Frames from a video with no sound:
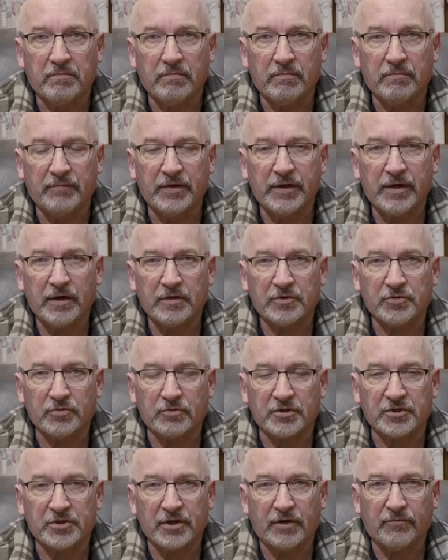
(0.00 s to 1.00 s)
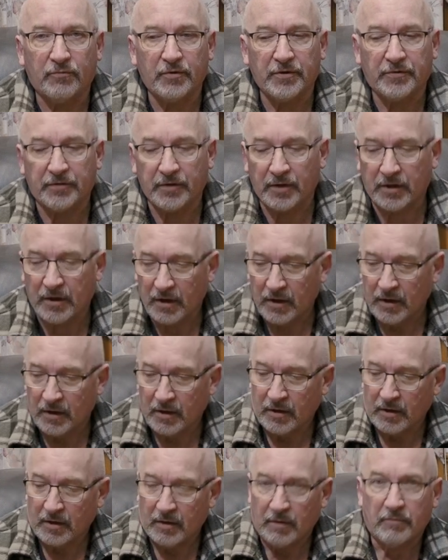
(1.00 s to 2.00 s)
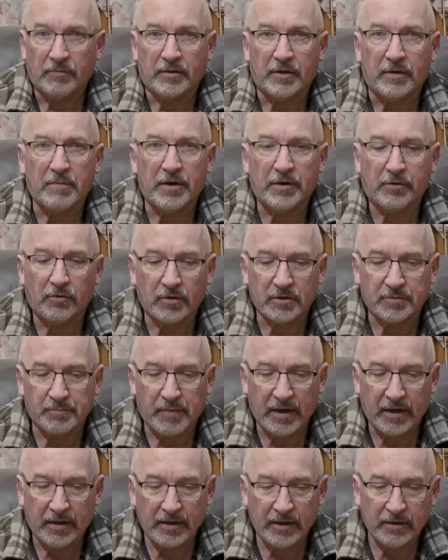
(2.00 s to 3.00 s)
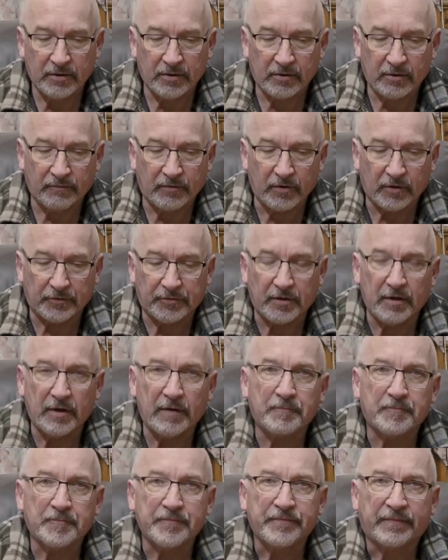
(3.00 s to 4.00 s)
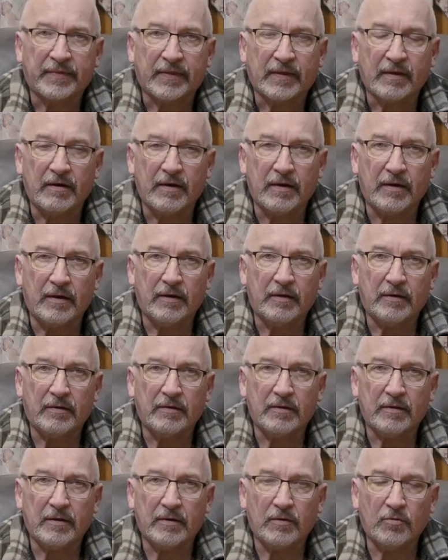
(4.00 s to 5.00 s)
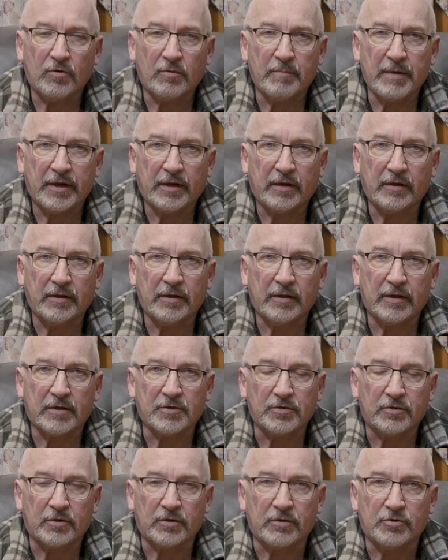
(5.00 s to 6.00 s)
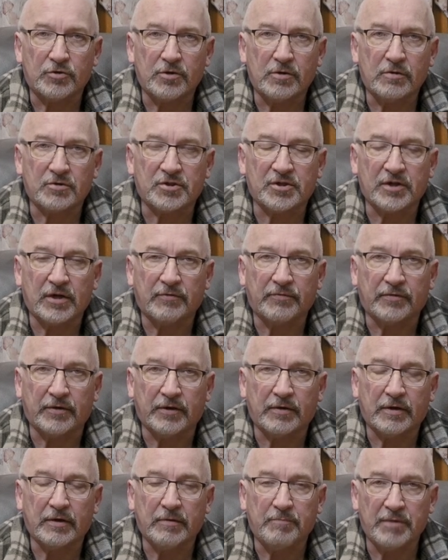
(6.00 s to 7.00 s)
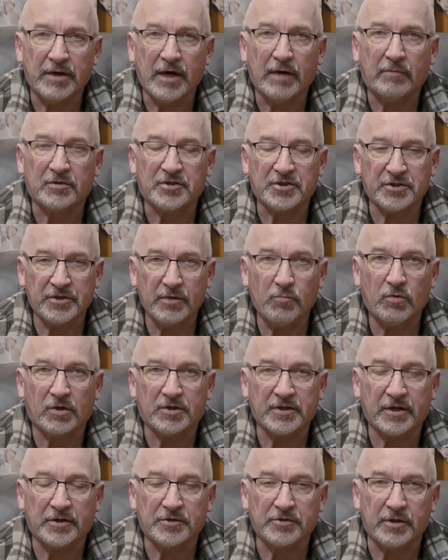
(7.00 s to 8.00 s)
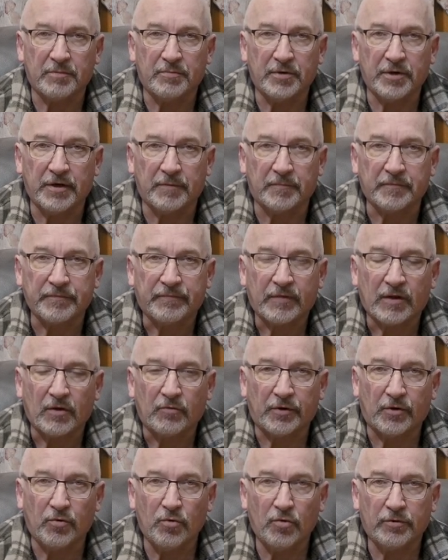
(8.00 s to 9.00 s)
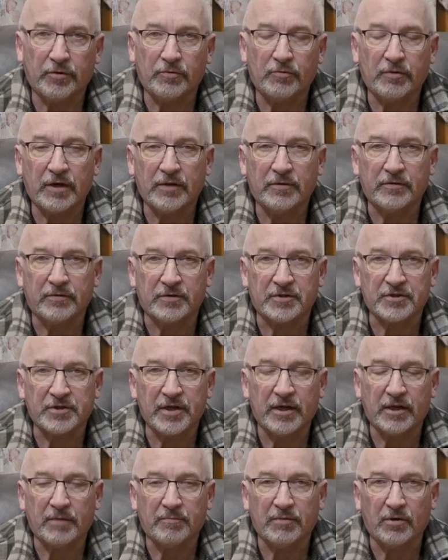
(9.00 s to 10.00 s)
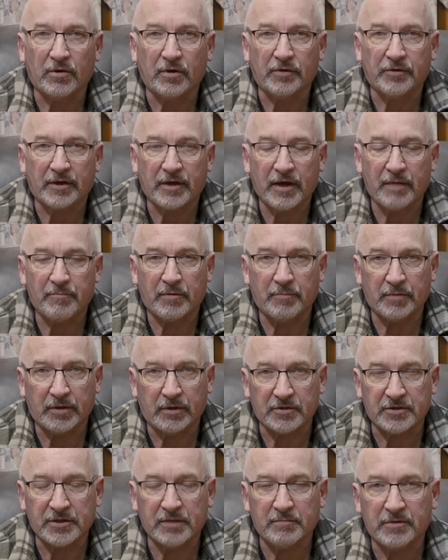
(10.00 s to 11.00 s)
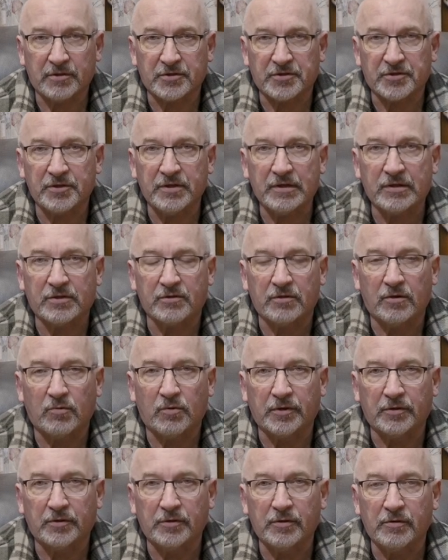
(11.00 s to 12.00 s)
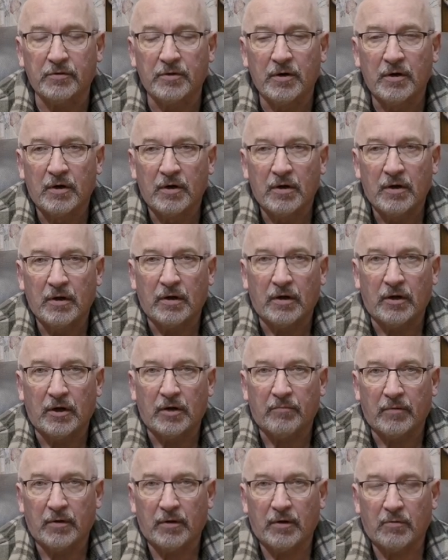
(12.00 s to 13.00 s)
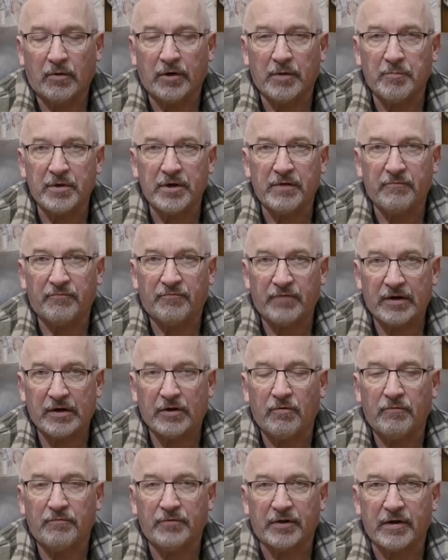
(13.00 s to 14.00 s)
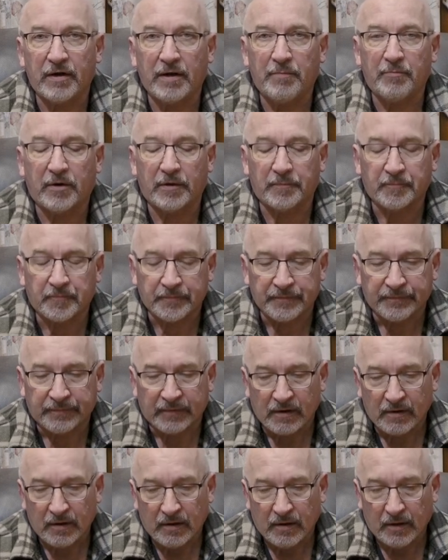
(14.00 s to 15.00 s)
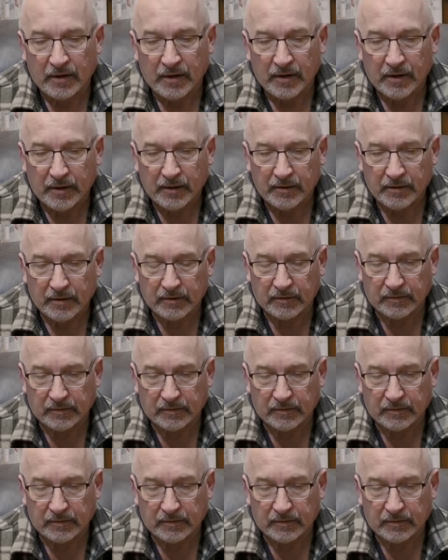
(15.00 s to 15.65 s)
video sort of stuff with the motorised pan head that I've got there, and automatically sort of control stuff and be able to see what's actually being recorded rather than standing behind the camera, because some of the scenes that I want to do, I want to be in front of the camera. And